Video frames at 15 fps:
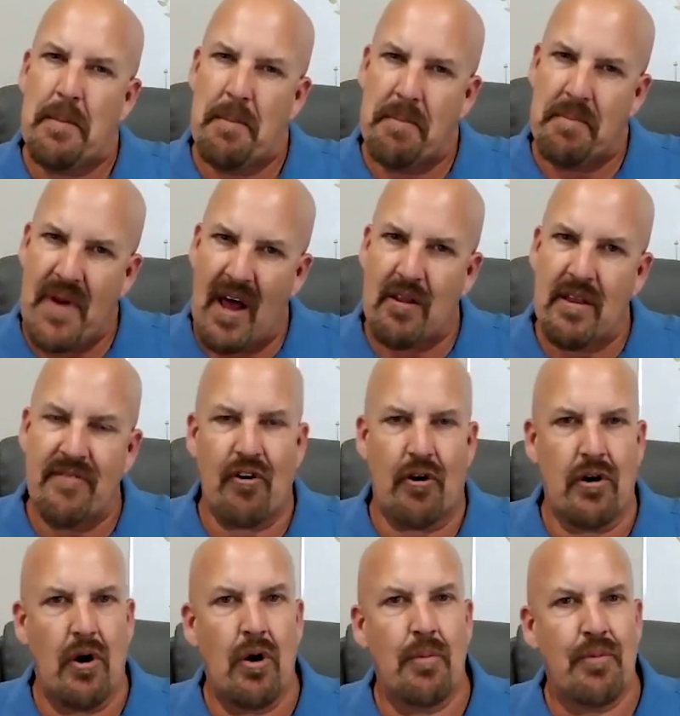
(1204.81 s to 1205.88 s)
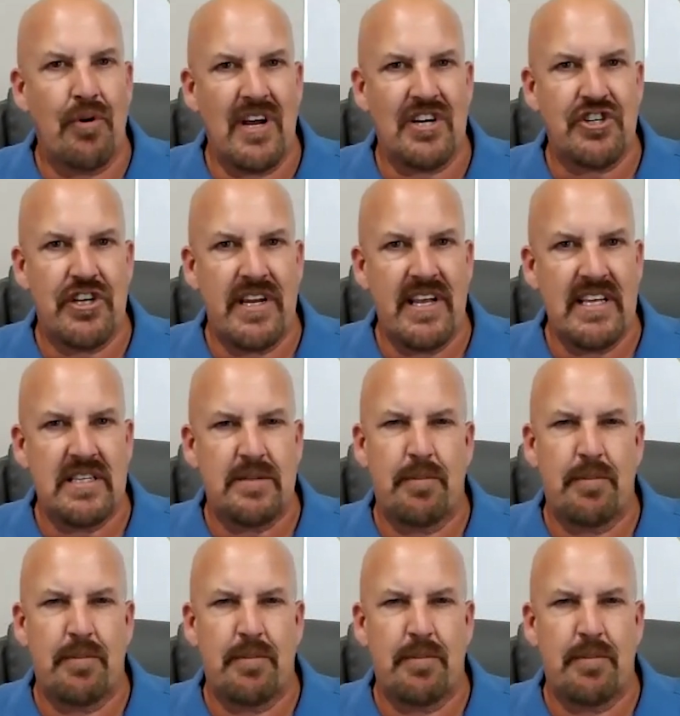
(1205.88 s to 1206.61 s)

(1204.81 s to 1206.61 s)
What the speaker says: not only for our own production needs,